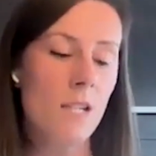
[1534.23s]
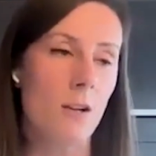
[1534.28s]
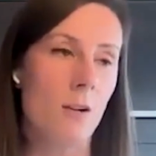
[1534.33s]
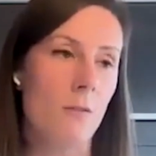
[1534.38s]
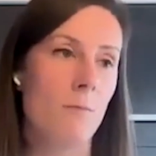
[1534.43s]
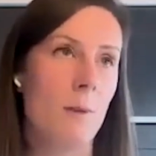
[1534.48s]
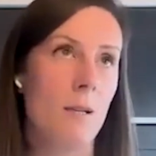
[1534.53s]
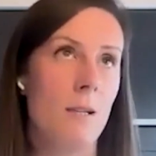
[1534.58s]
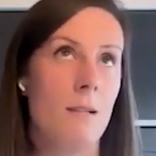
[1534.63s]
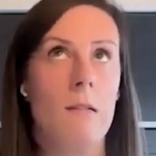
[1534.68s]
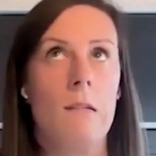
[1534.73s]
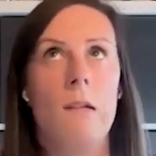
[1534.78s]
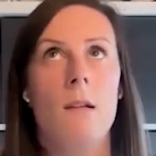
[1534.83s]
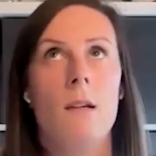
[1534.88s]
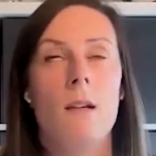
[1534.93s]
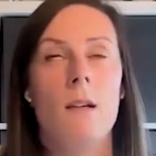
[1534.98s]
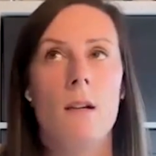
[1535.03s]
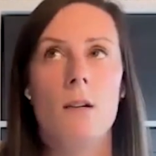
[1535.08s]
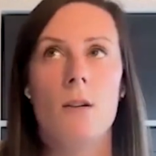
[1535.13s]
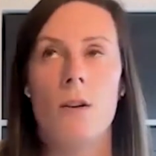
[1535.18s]
I've been
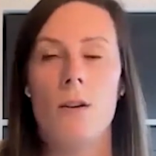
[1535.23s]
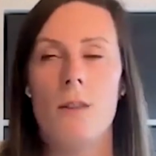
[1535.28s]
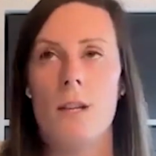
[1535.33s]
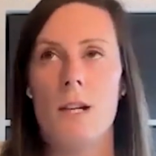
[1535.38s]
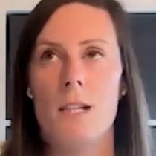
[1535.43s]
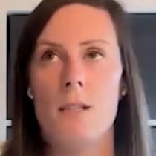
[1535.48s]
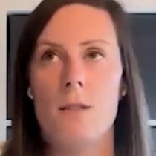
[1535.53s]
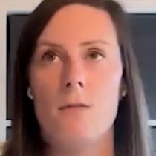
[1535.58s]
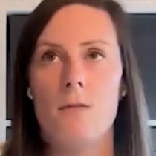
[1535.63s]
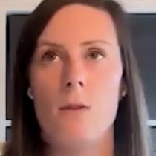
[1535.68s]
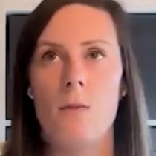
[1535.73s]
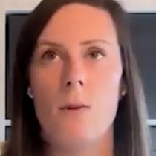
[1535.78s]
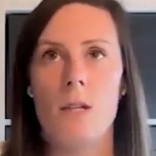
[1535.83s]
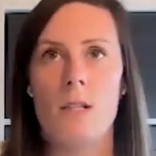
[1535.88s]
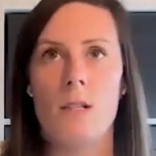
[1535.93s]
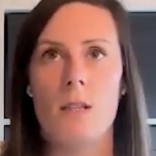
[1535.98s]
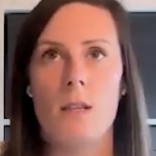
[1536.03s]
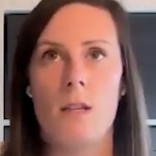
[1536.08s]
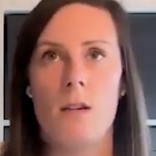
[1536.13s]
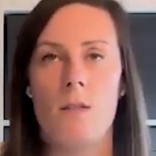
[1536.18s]
going the last 3
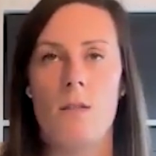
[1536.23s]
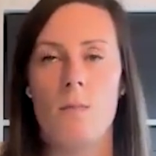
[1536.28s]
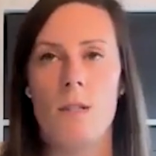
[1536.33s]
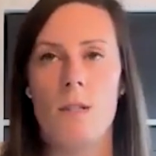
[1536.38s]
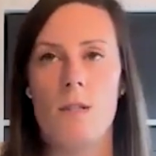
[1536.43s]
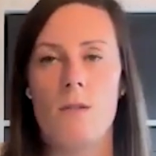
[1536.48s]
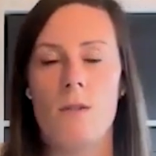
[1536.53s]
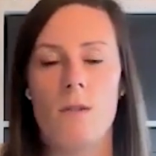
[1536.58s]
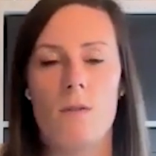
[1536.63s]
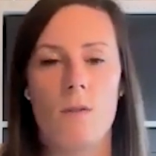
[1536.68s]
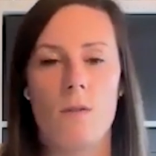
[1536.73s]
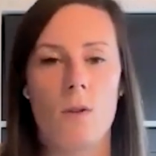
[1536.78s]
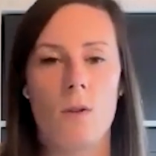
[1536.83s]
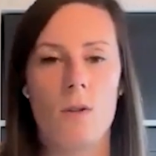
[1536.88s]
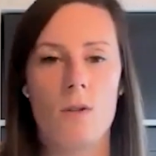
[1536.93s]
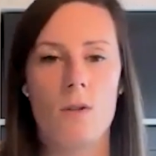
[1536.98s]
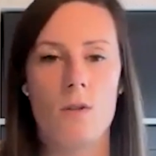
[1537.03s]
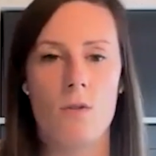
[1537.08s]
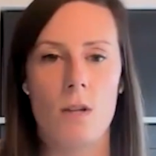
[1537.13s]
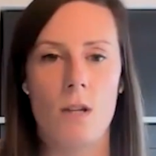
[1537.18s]
weeks. I think I've been to a different
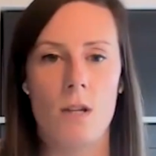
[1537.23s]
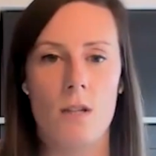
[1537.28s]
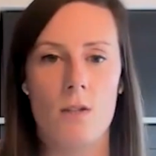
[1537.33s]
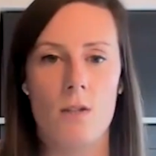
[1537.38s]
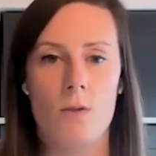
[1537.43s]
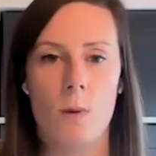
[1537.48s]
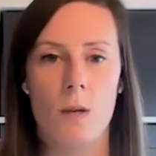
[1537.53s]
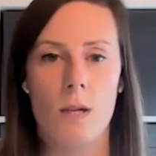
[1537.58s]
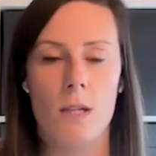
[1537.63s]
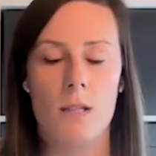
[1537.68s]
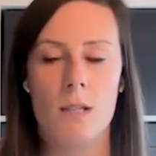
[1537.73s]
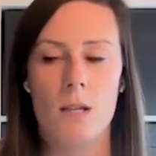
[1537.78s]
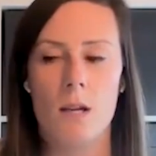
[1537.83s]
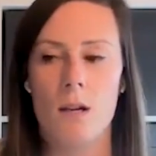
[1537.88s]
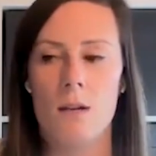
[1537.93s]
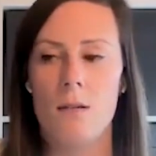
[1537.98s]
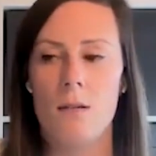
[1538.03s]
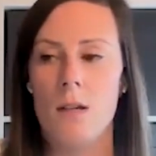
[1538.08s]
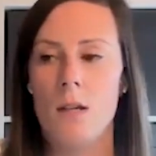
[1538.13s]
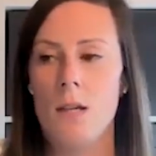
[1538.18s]
country each week.
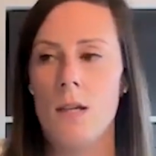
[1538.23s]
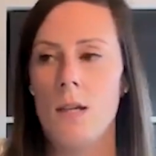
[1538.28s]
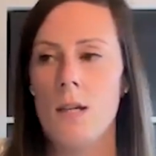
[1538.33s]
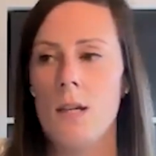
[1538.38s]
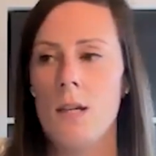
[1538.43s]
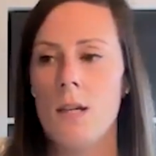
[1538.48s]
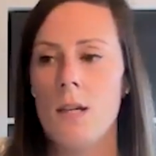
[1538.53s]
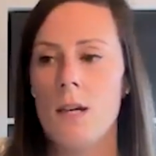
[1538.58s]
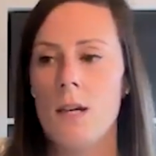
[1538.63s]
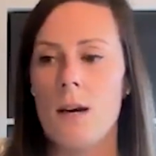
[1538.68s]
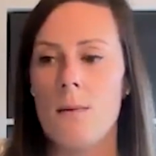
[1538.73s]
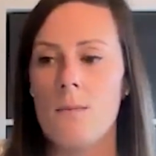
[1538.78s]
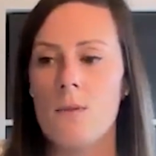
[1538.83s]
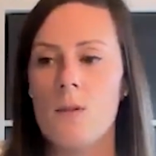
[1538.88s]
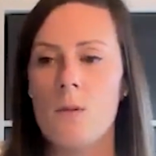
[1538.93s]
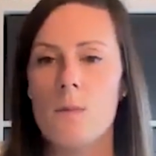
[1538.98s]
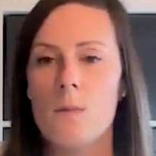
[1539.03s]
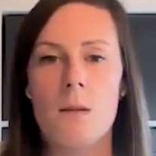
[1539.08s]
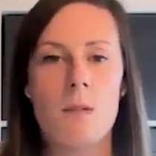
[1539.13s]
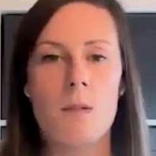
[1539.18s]
So
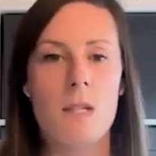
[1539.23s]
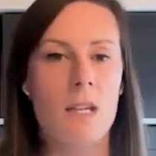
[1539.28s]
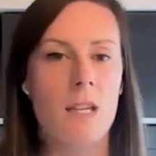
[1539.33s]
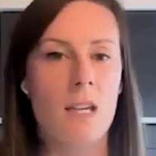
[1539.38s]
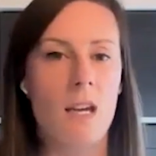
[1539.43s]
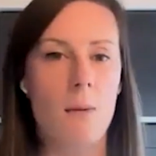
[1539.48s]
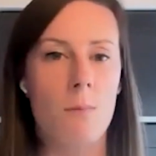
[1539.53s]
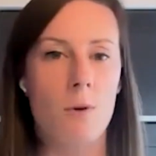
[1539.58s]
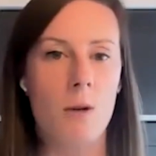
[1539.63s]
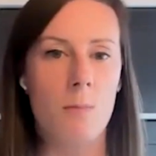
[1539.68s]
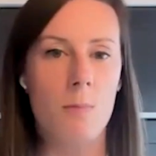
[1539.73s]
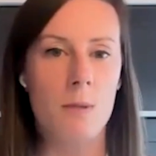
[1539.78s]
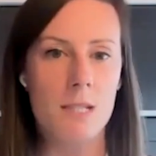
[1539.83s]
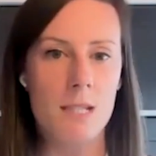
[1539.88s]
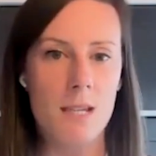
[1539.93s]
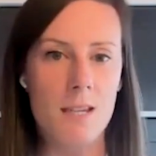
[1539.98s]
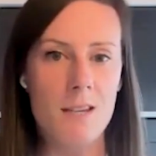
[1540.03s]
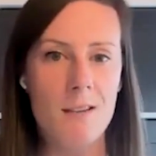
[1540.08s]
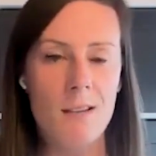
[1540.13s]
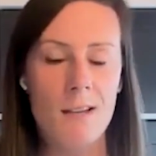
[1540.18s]
sometimes it can get pretty
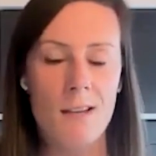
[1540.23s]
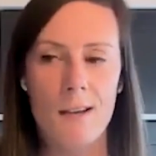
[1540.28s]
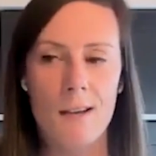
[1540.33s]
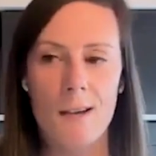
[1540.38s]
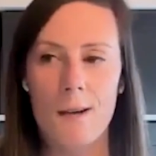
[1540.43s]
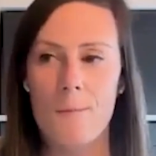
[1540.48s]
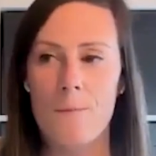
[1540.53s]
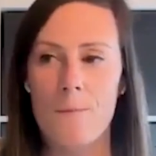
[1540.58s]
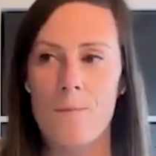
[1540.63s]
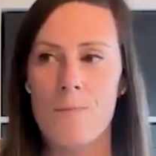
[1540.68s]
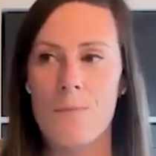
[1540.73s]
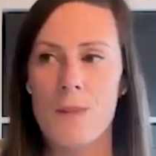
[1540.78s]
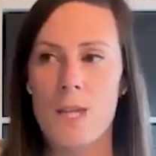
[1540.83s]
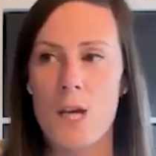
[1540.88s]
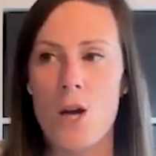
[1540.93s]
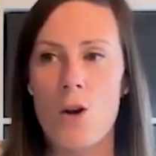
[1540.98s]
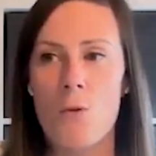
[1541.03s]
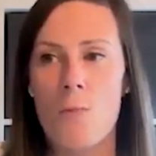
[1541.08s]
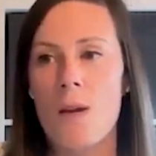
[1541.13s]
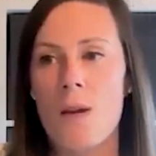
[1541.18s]
busy. The
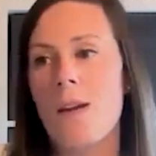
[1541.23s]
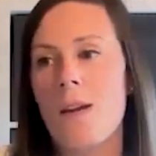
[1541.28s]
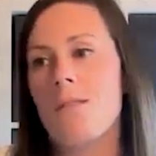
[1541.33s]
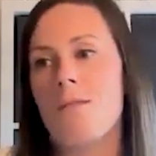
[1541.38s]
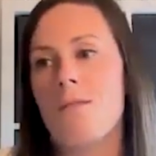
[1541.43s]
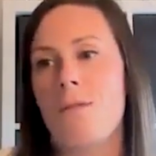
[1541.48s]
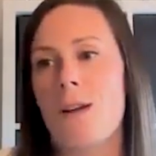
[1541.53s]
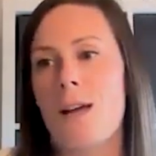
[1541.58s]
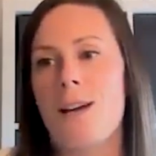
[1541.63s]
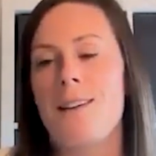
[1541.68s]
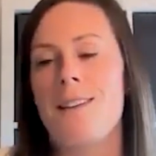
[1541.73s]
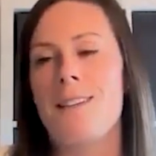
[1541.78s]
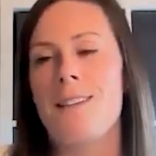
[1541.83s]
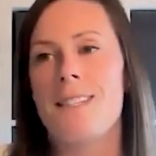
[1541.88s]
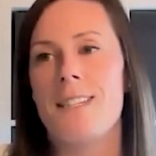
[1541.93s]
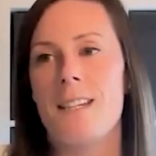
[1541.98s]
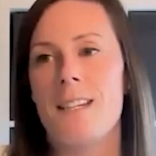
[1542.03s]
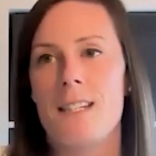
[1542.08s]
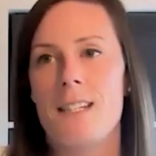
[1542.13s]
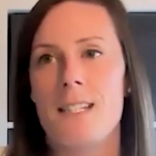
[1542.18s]
European
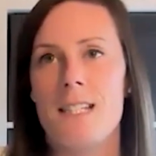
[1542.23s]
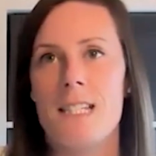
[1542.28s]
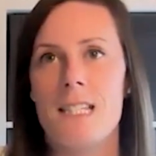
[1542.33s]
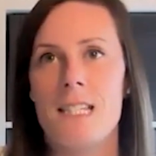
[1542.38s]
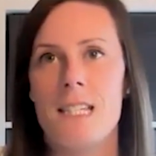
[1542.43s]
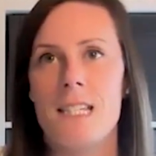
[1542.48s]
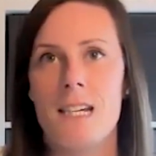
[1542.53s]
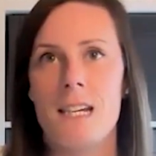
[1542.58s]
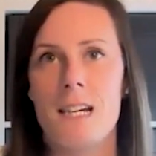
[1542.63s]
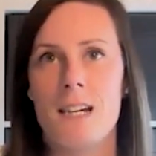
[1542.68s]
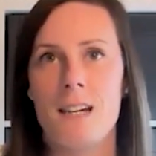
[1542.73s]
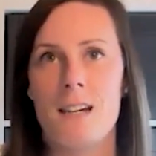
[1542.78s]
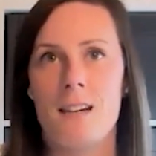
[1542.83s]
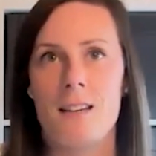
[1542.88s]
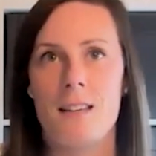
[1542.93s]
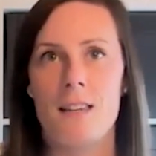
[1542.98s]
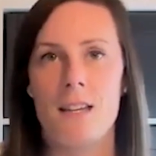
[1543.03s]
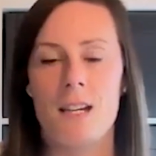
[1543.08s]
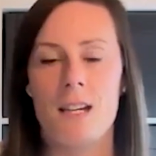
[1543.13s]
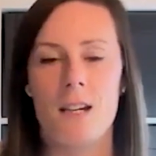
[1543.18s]
flights and
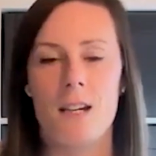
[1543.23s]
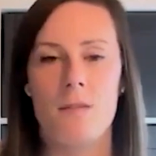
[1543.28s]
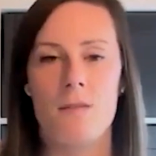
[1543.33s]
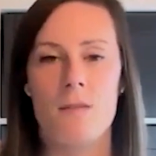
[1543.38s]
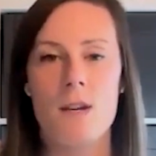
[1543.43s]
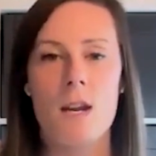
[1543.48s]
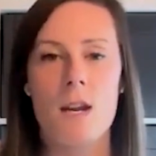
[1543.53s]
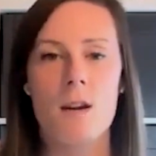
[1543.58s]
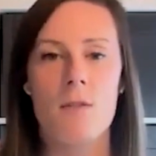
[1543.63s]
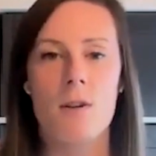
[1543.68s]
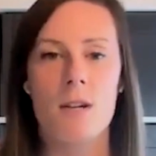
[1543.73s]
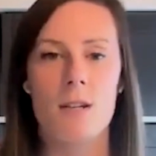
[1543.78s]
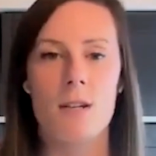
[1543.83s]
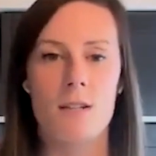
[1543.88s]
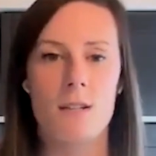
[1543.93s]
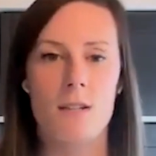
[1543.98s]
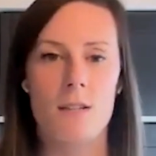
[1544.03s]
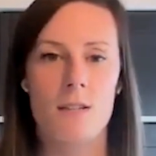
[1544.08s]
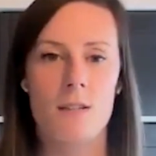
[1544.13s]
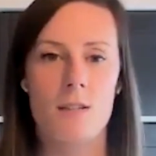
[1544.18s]
the kind of
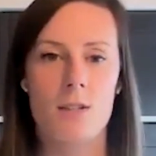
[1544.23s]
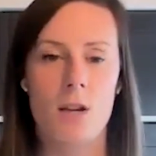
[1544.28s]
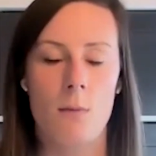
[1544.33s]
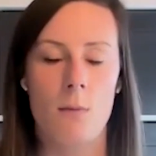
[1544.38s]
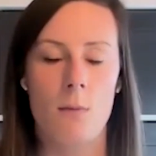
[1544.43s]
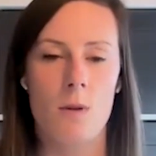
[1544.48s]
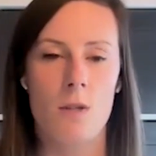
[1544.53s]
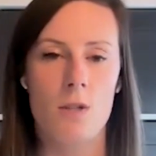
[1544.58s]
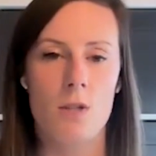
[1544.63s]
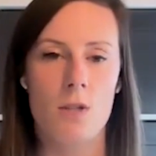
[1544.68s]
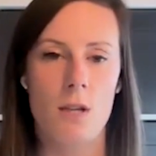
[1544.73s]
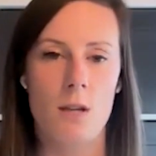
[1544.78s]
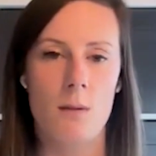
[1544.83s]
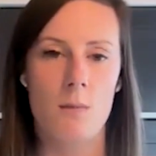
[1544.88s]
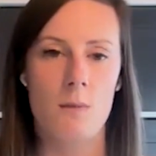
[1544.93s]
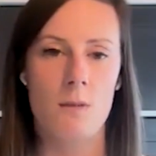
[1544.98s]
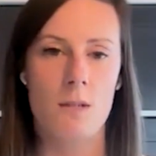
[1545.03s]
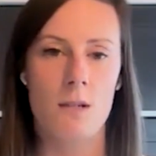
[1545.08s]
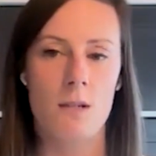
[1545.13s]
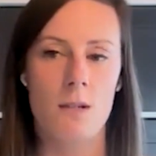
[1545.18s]
nearer
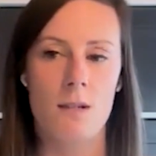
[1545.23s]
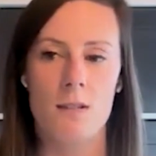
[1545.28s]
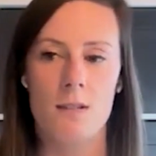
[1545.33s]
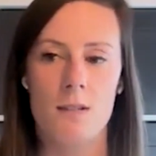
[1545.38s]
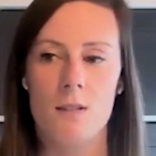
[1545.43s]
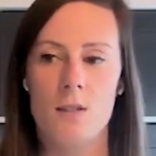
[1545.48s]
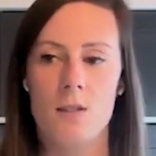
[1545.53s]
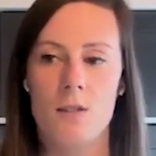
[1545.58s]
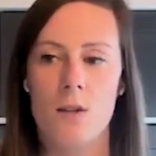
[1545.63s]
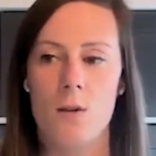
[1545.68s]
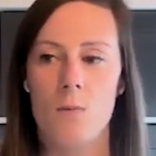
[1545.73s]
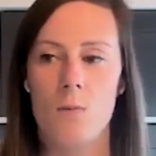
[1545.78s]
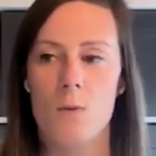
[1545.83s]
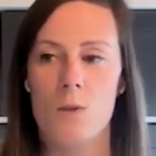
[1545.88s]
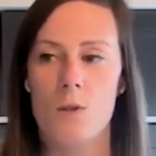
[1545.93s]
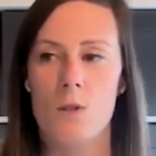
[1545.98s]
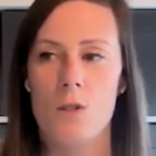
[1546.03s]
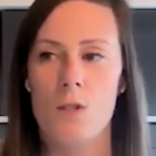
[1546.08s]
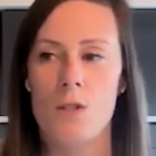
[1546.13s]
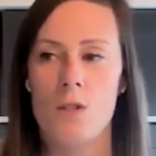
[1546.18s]
championships are so
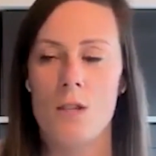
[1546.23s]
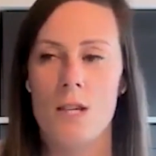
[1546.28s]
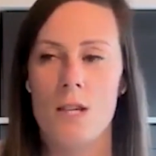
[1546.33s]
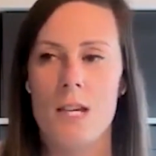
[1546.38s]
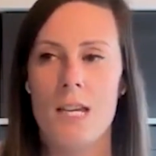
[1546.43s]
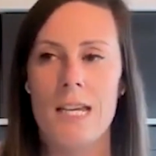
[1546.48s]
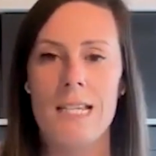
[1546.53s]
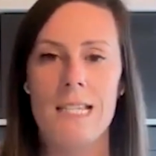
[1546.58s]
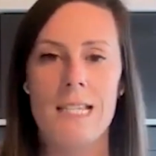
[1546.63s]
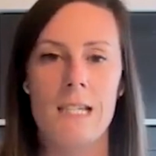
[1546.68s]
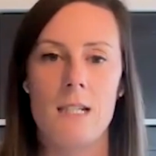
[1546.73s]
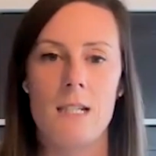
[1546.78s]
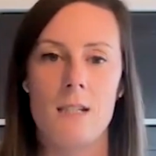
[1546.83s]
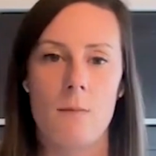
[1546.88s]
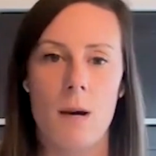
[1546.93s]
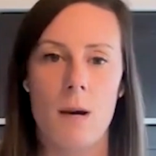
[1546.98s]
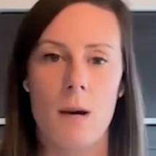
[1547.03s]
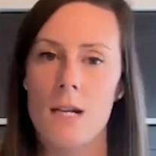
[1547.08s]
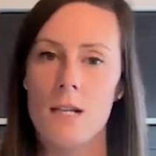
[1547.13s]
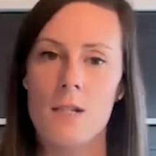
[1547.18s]
much easier
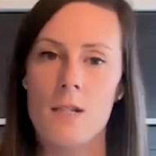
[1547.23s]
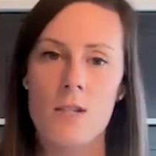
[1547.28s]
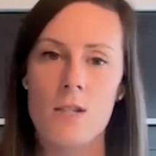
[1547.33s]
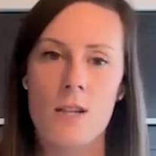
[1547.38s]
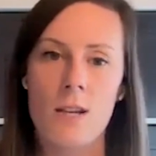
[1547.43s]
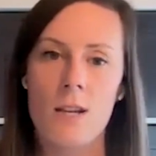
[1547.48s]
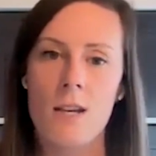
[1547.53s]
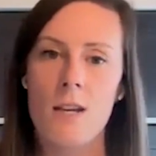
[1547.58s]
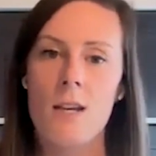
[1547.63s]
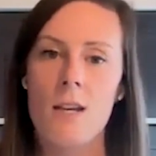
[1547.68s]
to manage.